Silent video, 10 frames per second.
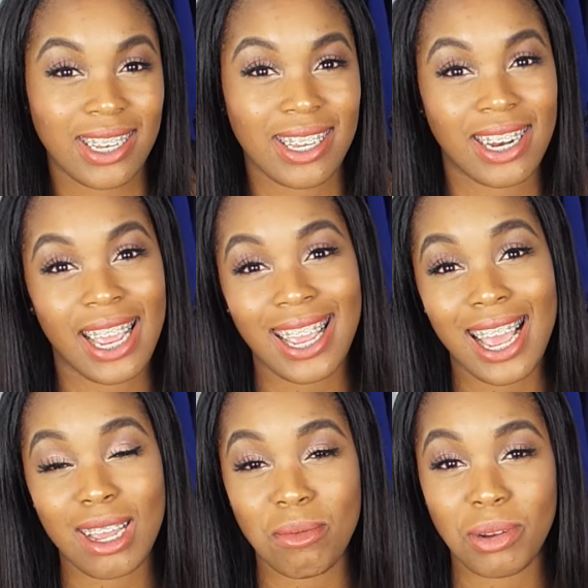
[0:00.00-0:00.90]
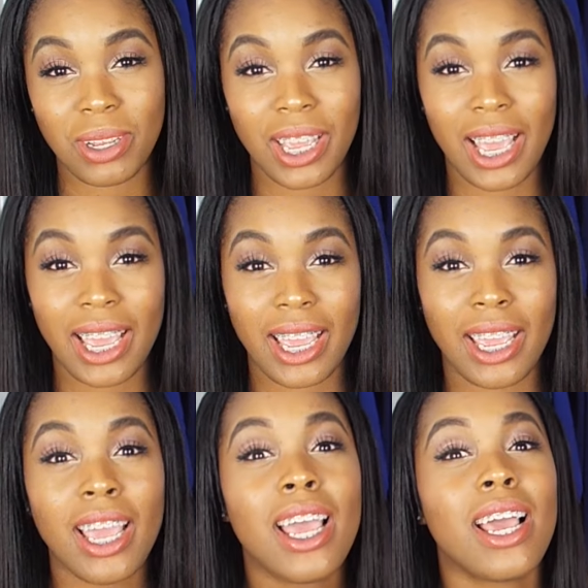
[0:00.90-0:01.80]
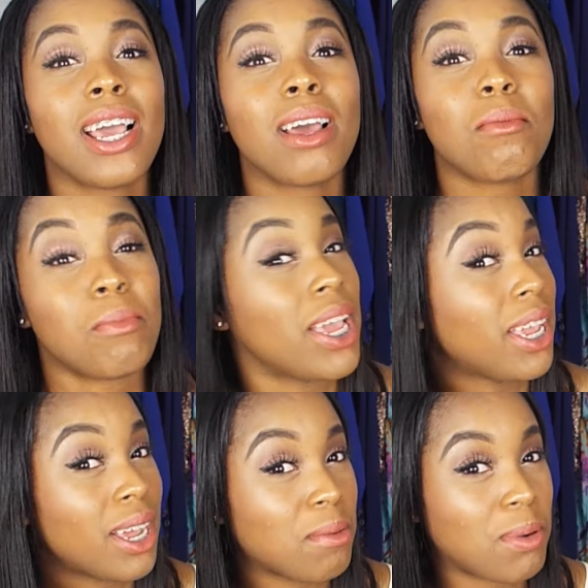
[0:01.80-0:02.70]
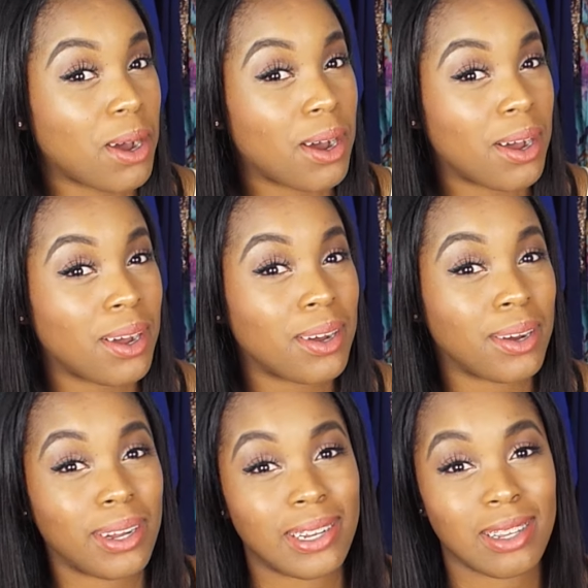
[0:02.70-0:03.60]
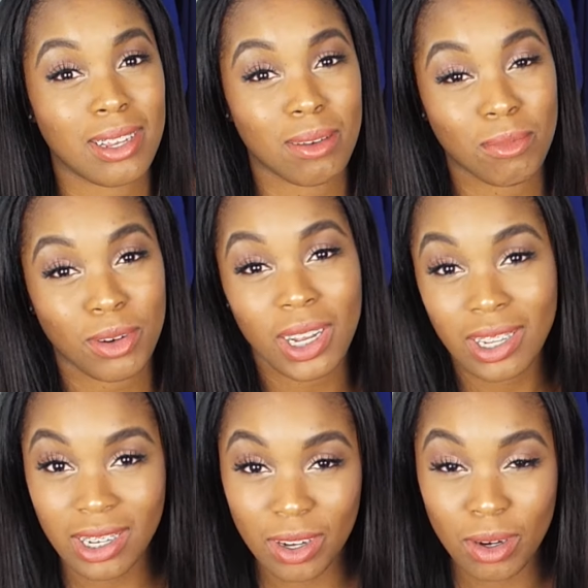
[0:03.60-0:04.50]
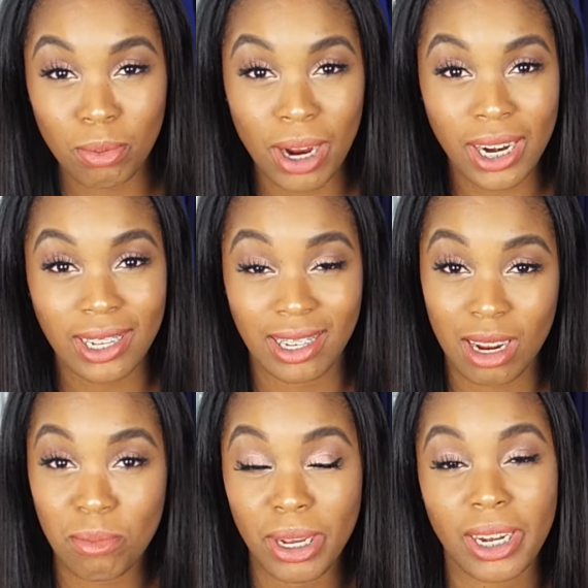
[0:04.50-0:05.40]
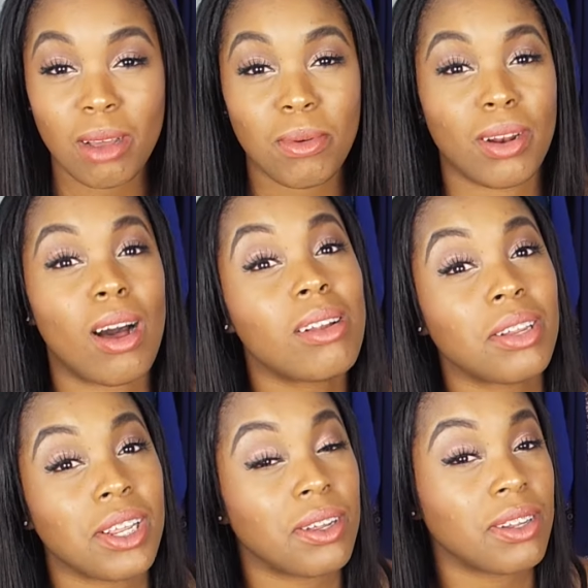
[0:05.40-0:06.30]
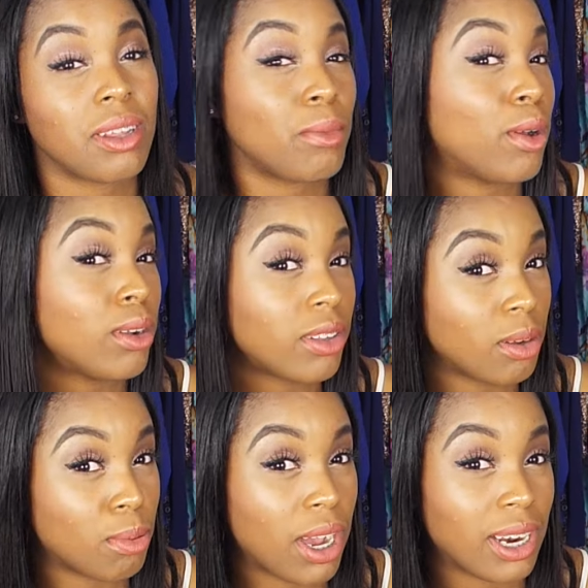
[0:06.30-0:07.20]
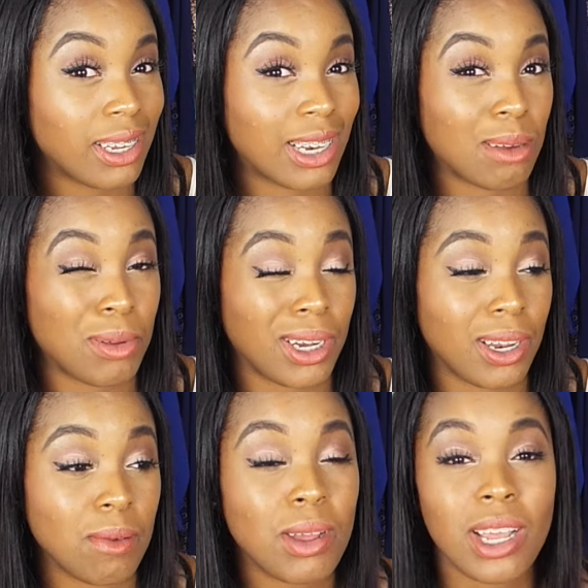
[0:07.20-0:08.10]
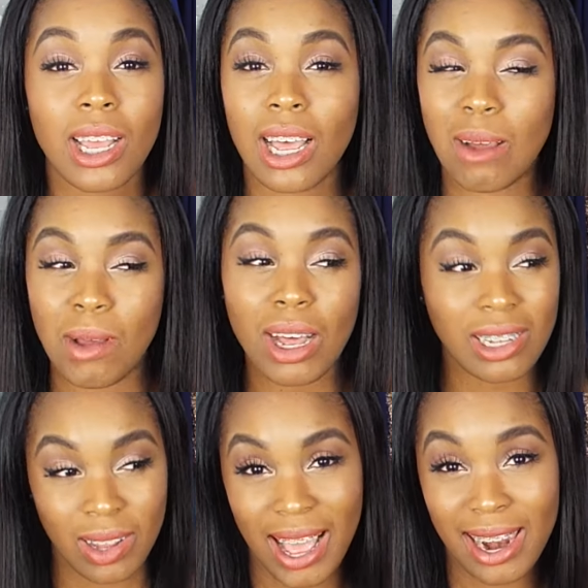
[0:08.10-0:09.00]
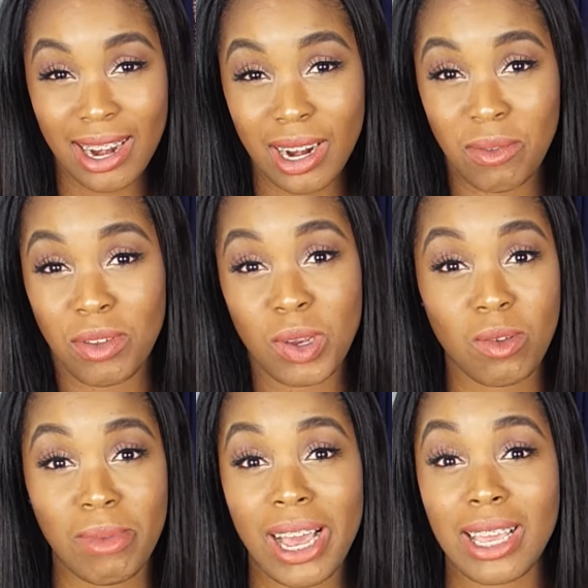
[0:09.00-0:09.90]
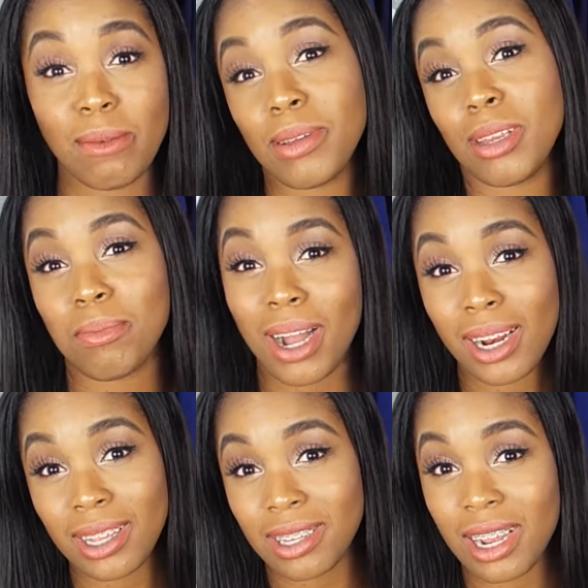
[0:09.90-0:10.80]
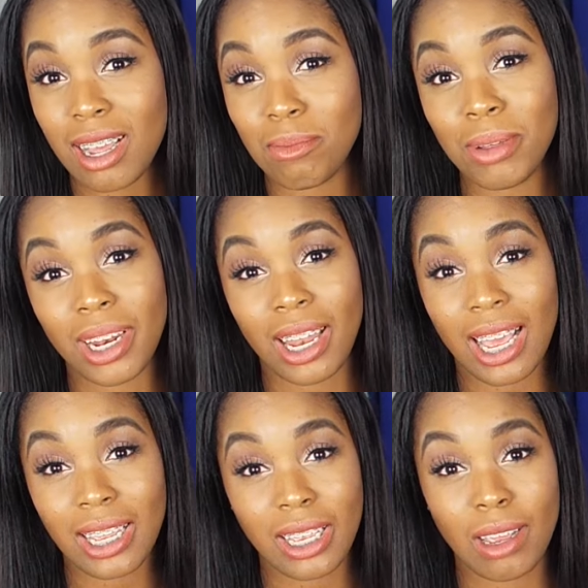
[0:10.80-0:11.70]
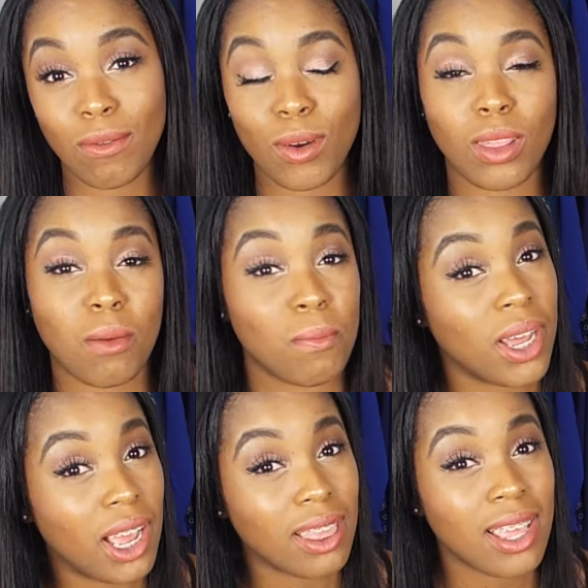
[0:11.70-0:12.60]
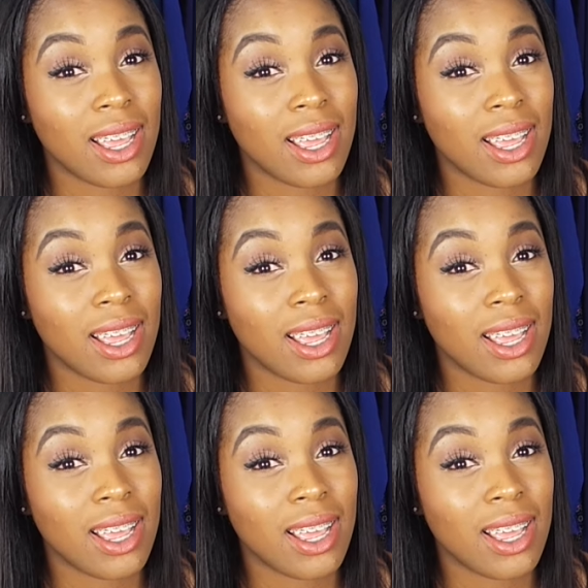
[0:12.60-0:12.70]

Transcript: Today I am doing a makeup haul on some drugstore products that I picked up and also some Ulta products that I picked up. Um, I also added in a few of my Ipsy products that I have been liking for the month.